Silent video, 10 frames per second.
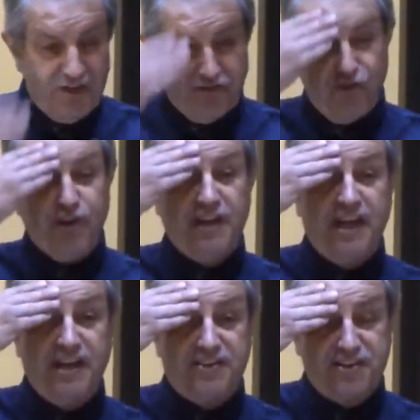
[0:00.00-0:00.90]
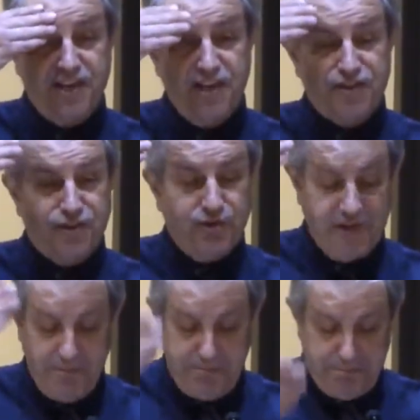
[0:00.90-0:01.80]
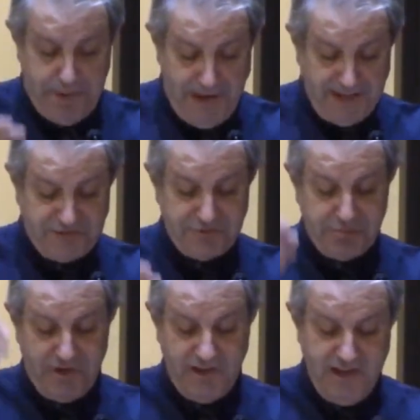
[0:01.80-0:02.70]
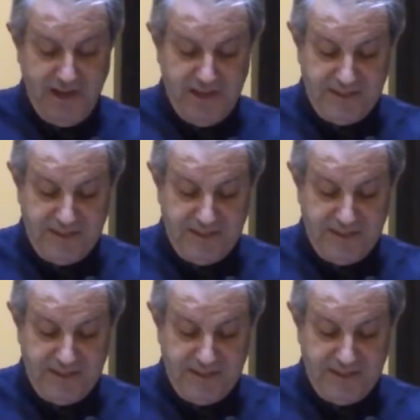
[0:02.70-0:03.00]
Foreheads so impenetrable